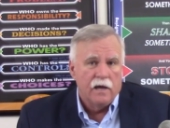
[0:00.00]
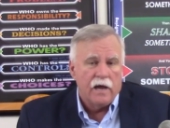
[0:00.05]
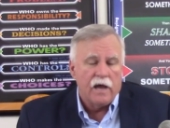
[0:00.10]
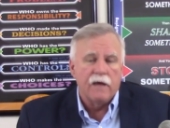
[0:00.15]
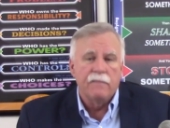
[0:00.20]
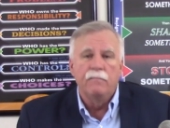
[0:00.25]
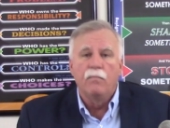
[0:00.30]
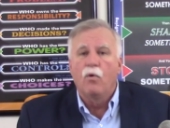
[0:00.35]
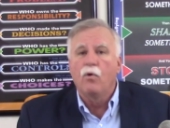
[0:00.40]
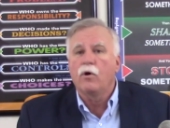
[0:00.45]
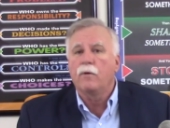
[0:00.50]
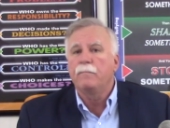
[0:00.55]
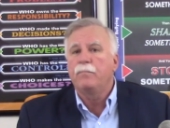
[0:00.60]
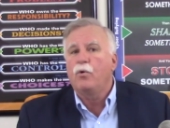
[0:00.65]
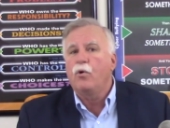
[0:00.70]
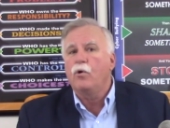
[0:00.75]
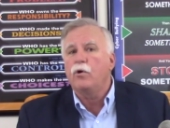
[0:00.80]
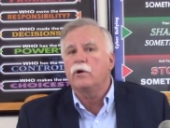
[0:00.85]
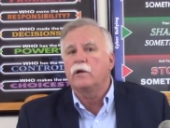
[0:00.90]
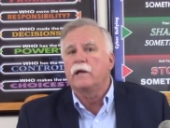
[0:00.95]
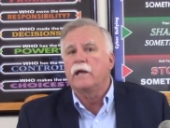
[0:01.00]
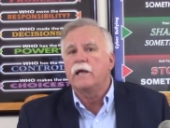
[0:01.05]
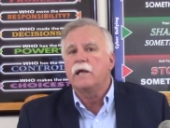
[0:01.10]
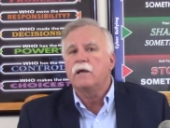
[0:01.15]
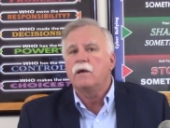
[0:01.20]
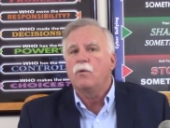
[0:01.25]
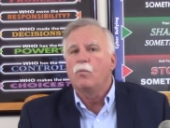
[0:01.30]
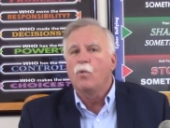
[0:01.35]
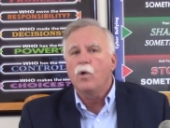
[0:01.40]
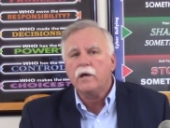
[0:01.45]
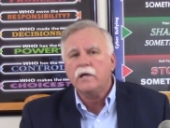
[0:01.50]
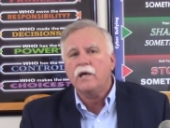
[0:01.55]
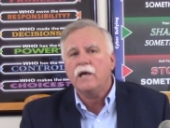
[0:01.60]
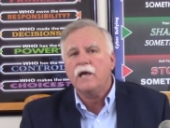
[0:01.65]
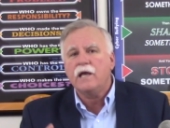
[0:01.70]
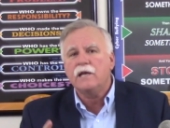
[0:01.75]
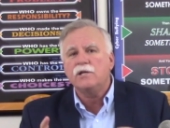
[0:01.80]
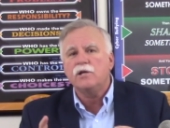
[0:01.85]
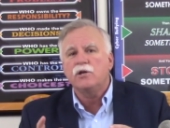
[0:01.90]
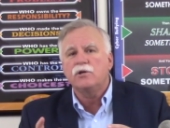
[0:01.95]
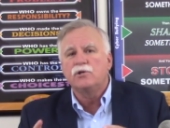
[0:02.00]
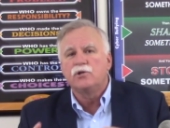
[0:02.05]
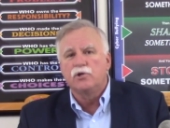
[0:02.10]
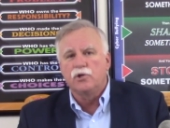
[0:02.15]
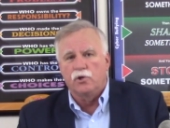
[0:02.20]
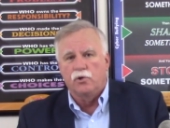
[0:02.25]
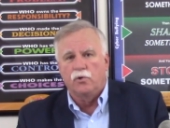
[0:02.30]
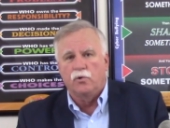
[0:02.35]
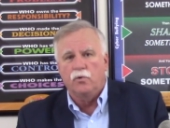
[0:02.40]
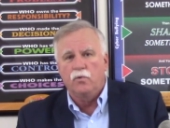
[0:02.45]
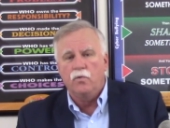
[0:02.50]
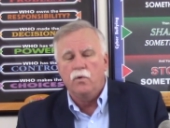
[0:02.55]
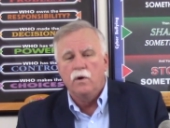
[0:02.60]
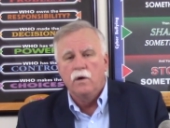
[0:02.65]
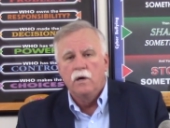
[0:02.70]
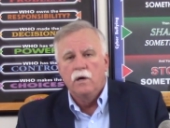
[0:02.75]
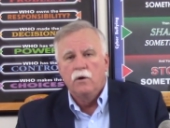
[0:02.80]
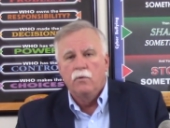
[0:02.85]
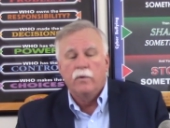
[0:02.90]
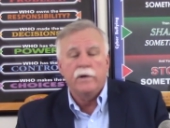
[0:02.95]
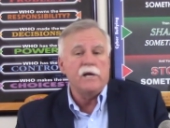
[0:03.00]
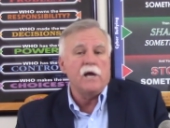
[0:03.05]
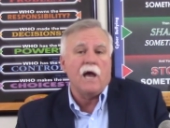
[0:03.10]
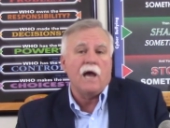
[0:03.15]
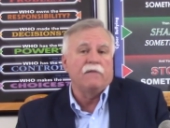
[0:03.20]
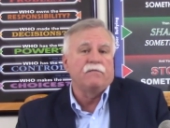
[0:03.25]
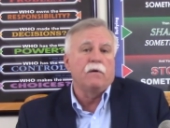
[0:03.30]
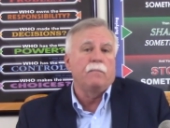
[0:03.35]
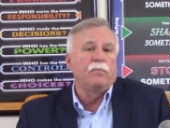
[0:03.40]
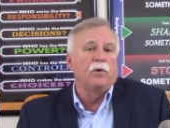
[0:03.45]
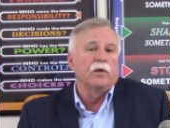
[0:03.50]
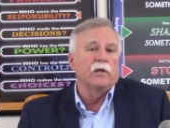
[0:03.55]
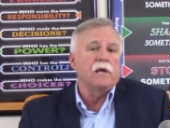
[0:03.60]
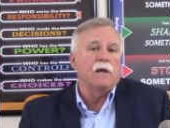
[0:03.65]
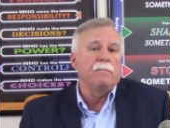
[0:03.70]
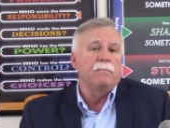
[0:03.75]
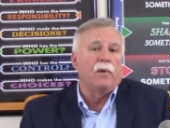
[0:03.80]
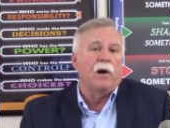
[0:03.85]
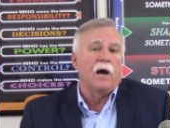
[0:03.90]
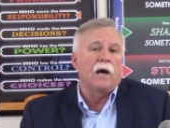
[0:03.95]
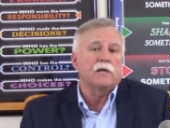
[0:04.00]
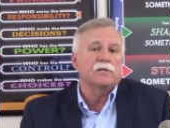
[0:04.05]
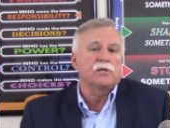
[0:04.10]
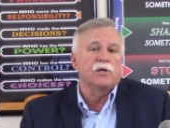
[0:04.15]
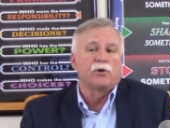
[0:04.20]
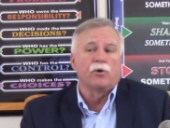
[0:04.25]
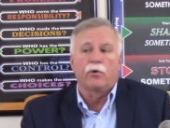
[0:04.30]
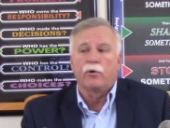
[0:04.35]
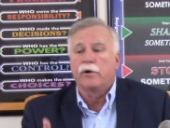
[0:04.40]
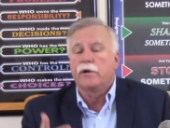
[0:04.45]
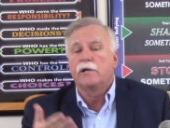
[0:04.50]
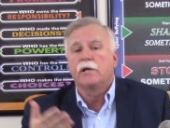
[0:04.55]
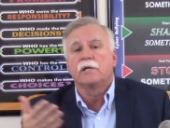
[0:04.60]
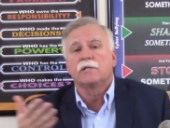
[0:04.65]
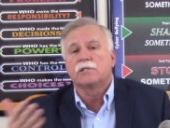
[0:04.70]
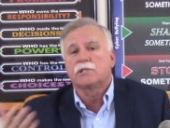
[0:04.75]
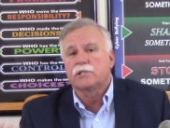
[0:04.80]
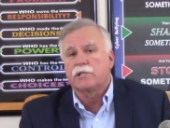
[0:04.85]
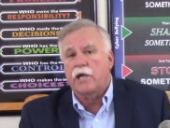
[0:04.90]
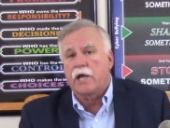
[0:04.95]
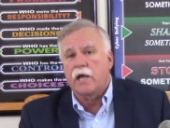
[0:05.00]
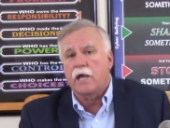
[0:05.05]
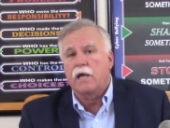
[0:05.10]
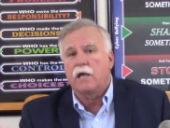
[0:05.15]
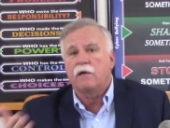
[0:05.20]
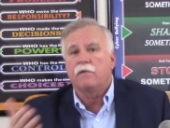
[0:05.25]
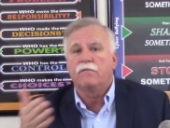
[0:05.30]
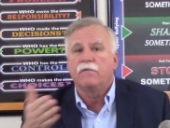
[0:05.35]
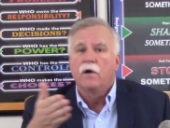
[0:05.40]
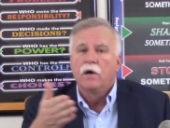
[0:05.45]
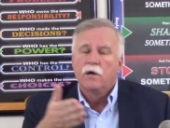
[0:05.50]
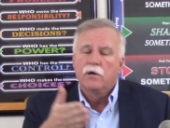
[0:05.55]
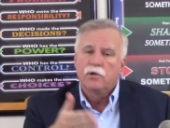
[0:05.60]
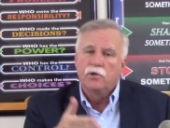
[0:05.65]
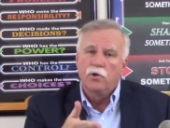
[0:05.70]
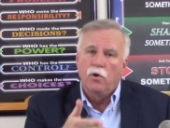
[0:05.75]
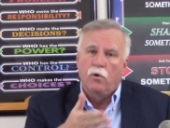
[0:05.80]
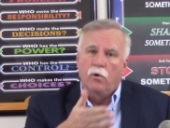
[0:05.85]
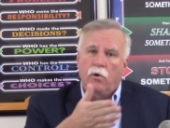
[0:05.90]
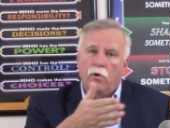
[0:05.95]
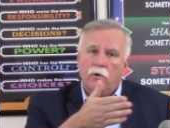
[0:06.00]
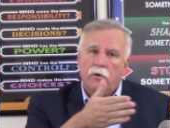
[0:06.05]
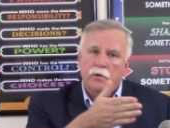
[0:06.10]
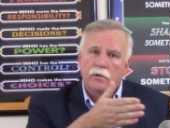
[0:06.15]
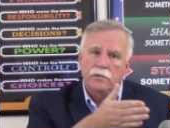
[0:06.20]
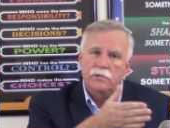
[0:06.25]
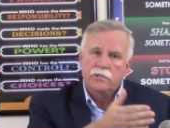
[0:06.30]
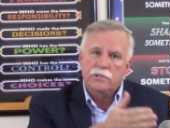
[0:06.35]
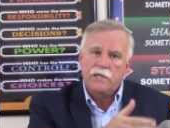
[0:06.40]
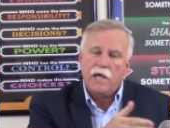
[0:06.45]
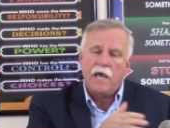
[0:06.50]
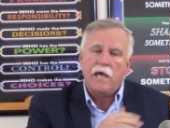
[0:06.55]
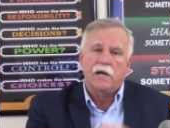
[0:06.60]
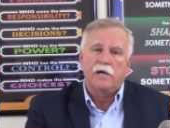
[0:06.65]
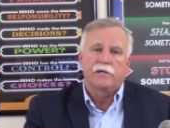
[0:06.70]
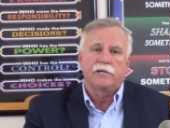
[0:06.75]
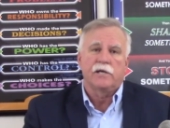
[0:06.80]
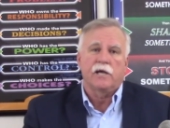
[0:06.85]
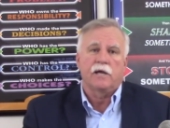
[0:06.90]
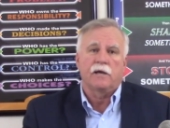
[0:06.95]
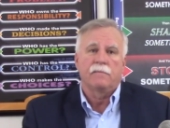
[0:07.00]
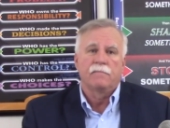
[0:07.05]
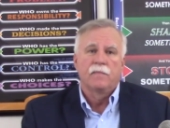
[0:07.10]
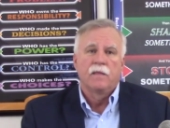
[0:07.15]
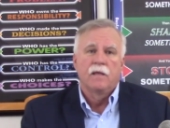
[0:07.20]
And more importantly, what can you do when you have a bullying boss in order to save your sanity?